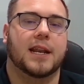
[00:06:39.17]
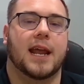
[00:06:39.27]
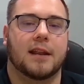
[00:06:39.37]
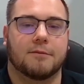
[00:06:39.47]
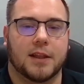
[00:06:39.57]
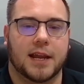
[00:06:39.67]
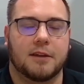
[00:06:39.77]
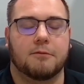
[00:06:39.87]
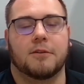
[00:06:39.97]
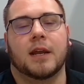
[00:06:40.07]
End of
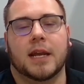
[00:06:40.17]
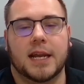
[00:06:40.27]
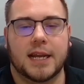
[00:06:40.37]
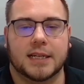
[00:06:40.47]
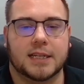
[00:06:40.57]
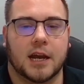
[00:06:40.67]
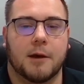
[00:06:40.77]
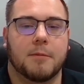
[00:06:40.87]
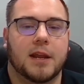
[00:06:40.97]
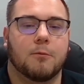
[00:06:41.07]
life is
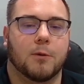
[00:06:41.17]
coming.